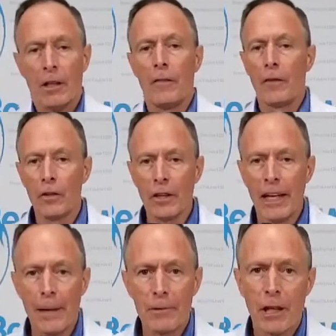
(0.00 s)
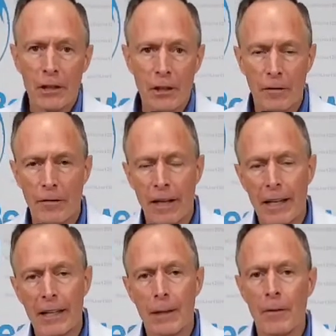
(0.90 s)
If you look on Amazon, you can find them.